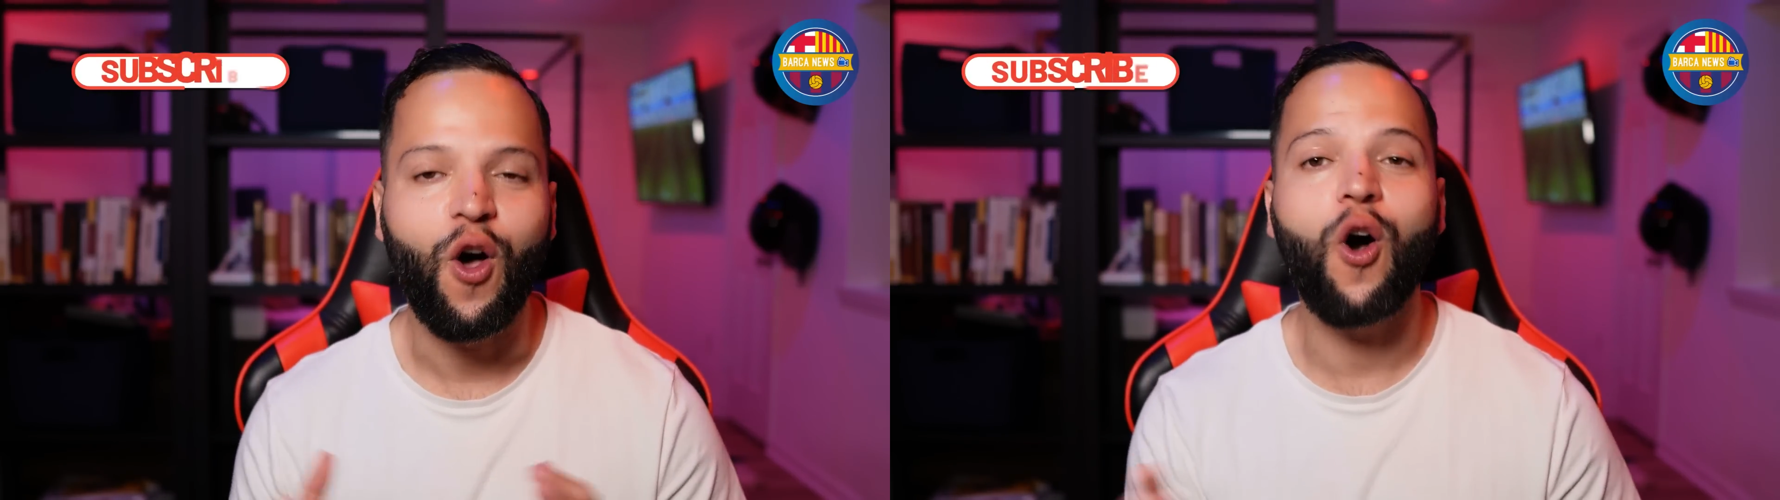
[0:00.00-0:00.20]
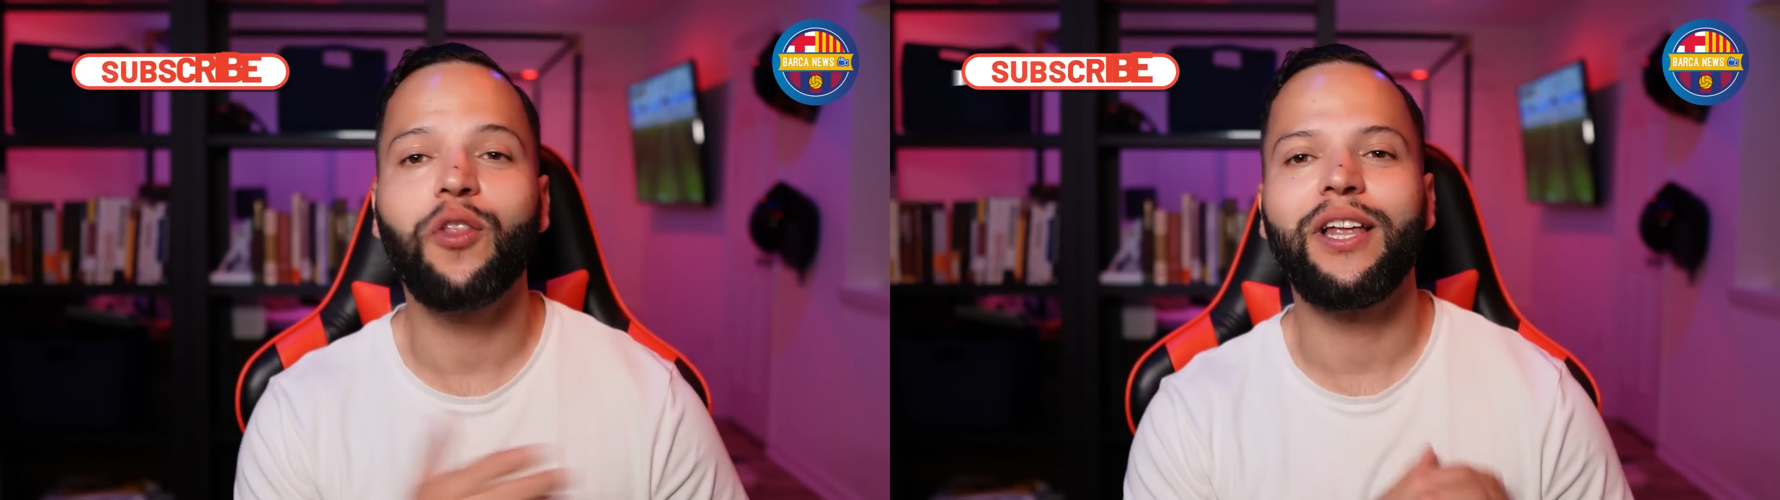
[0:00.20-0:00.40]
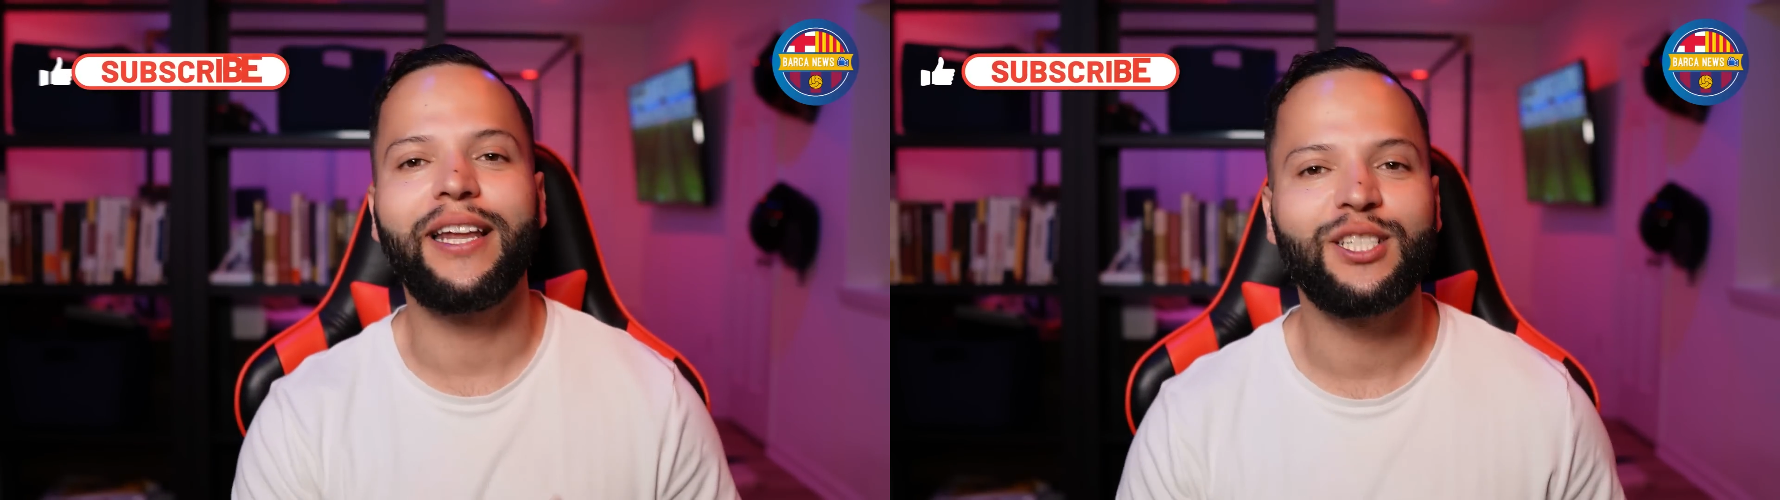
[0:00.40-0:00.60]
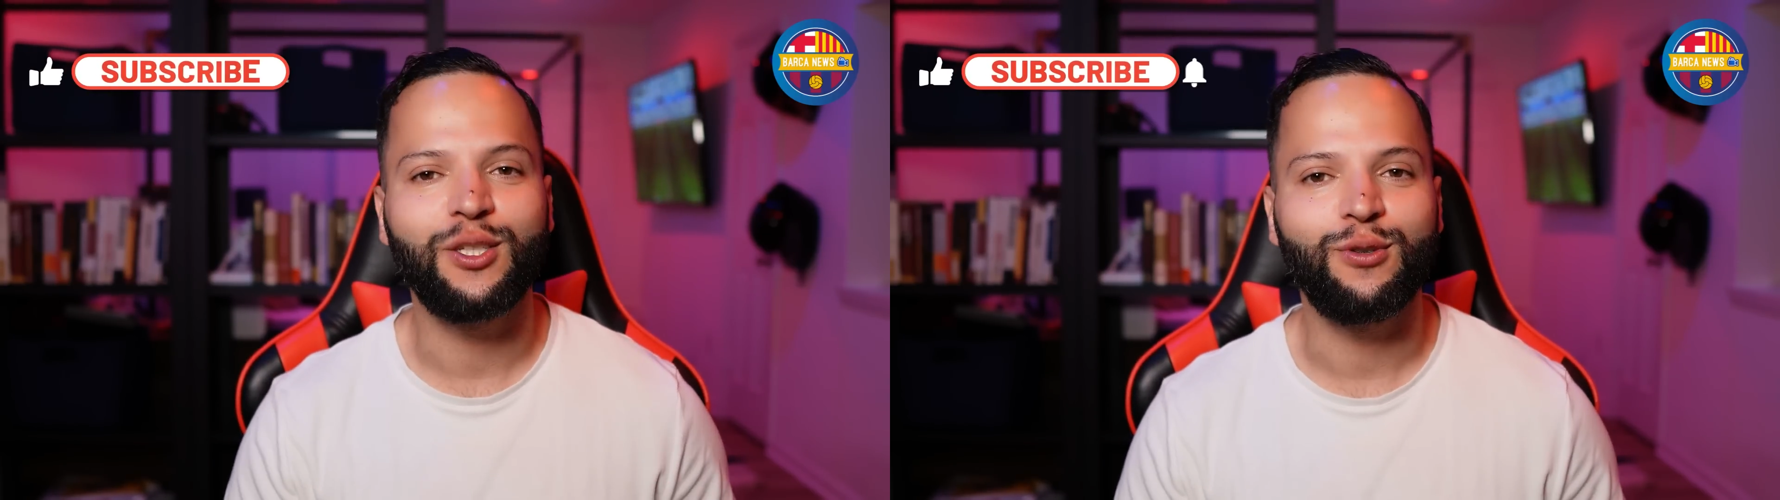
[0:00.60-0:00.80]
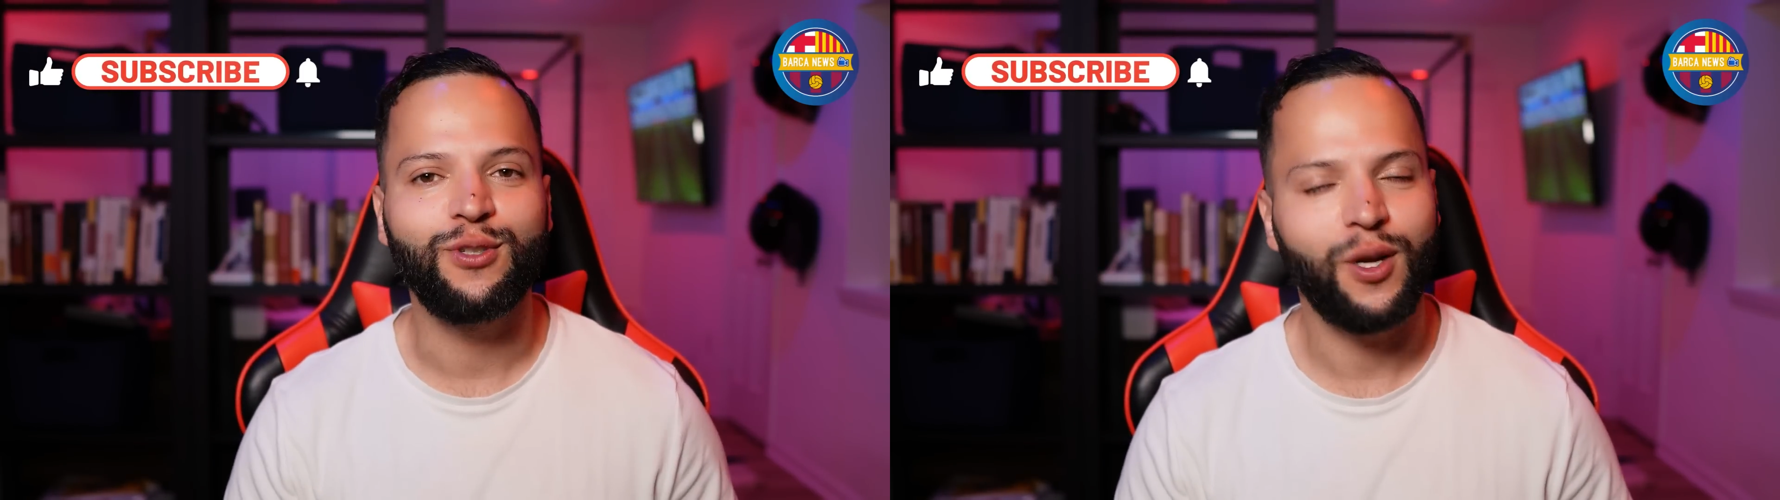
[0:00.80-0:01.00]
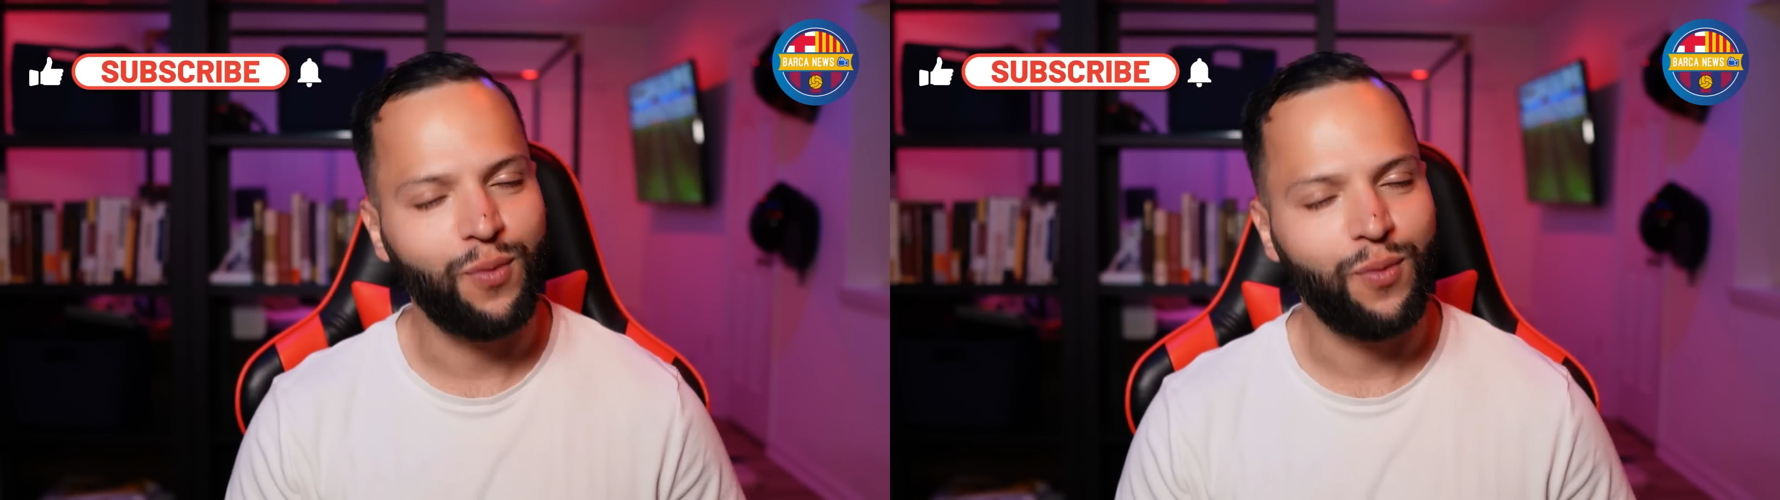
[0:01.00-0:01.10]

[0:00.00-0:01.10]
all the latest news in